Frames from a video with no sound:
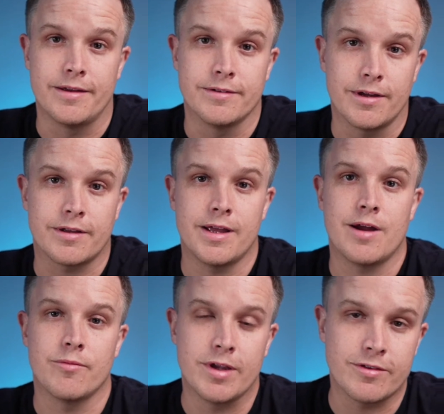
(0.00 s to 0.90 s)
Luckily I
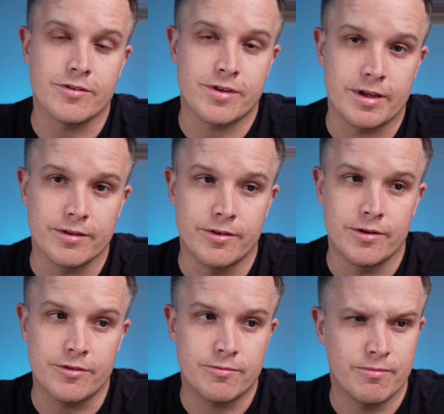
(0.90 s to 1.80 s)
went to St.
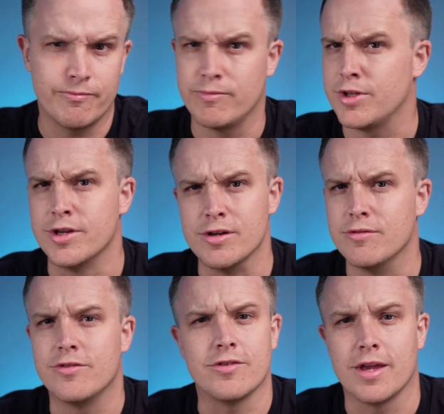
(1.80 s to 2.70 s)
Louis,
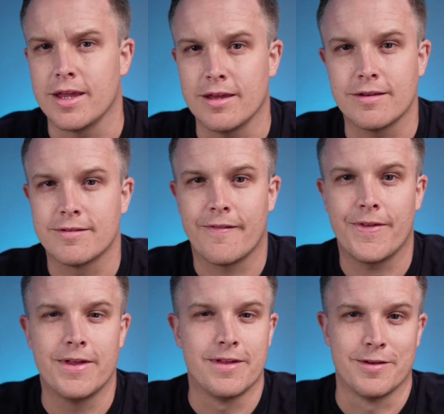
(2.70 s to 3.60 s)
huge city,
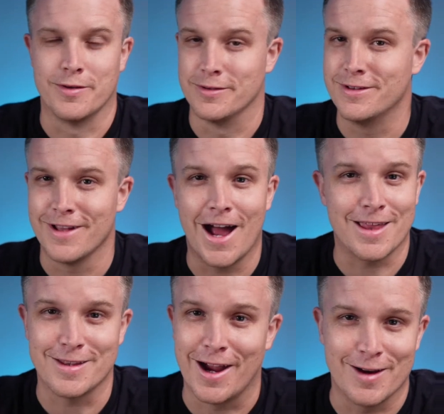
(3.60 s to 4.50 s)
a lot
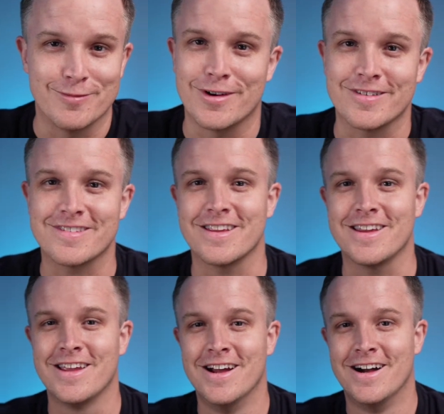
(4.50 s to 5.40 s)
of diversity.
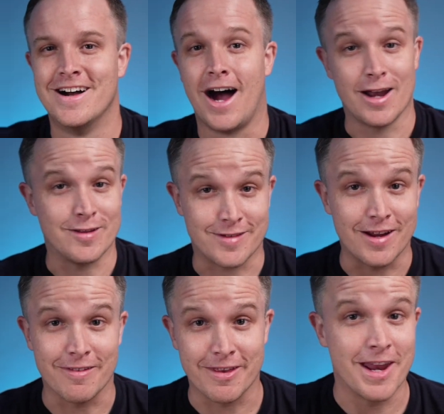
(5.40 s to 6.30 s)
I didn't tell
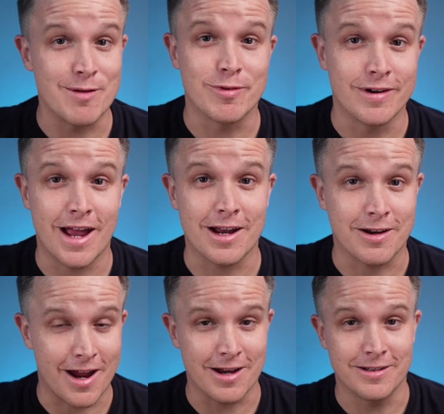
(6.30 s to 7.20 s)
you the neighborhood
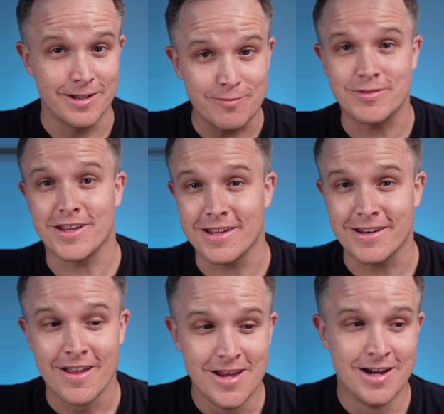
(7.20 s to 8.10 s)
I lived in
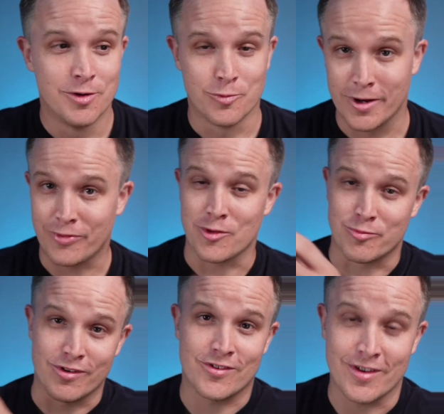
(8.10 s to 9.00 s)
with the
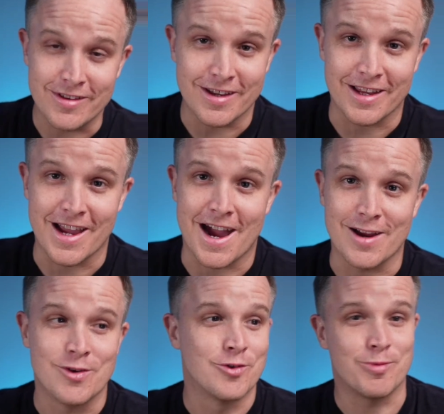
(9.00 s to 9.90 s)
Brazilian guy
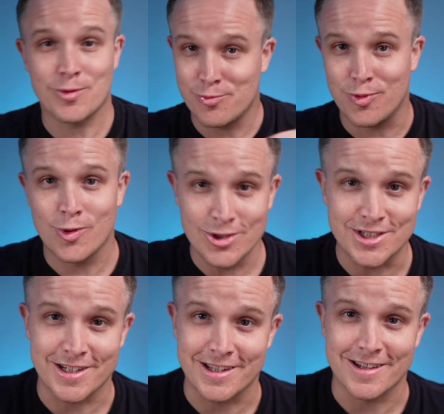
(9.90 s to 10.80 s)
who spoke
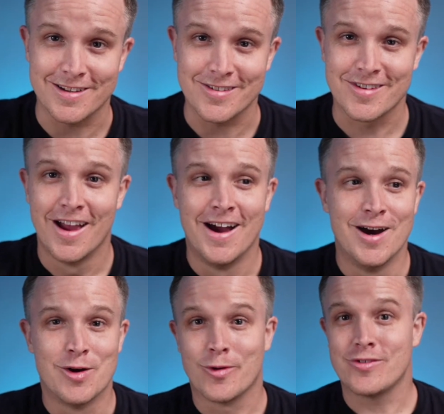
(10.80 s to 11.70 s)
Portuguese
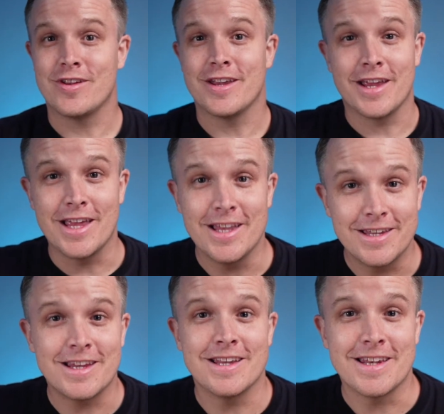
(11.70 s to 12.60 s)
was in an
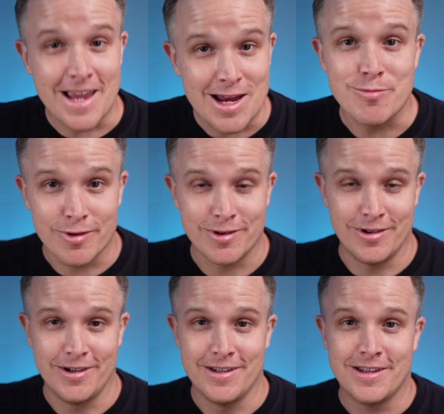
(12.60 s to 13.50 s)
Indian neighborhood.